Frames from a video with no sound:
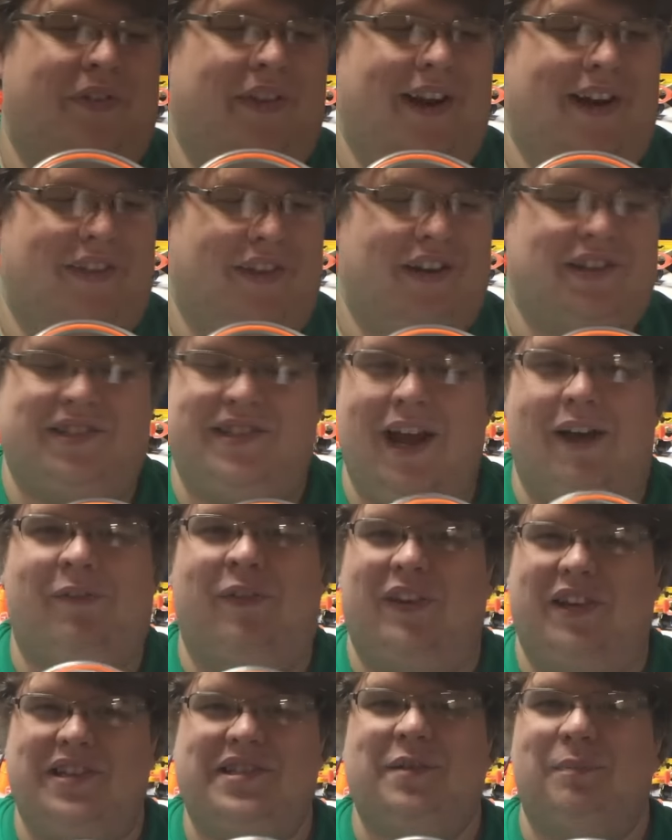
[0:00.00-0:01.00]
There's
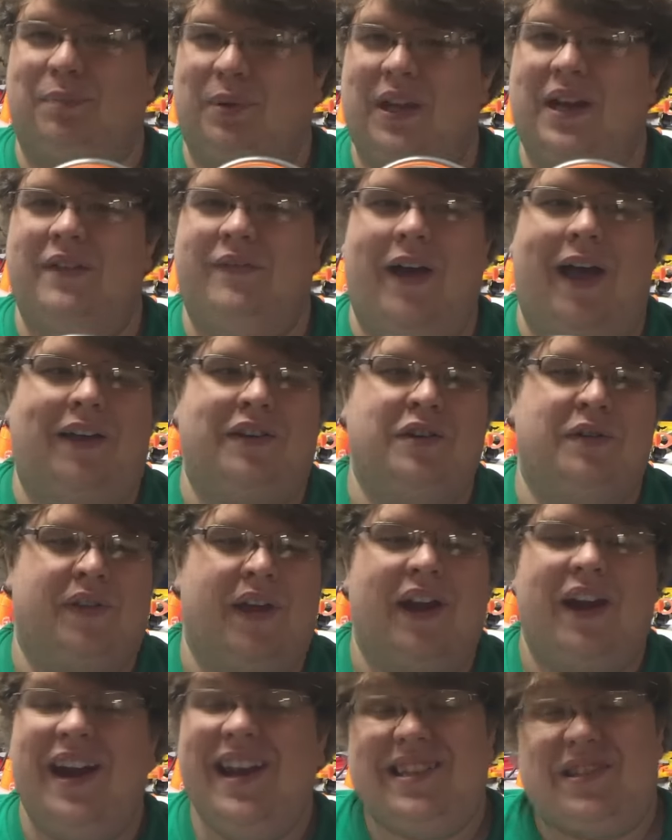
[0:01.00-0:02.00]
definitely some play value
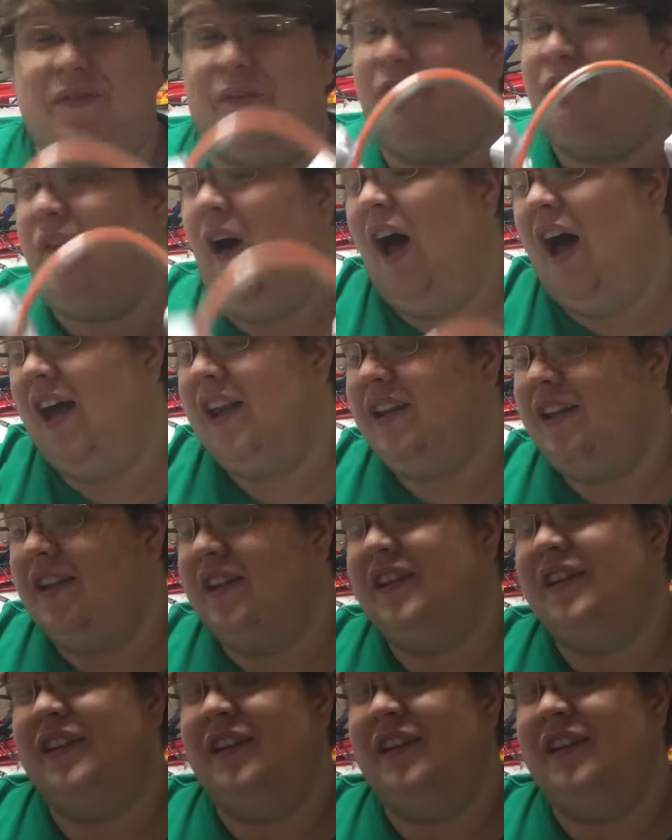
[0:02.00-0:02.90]
there, and it's fun,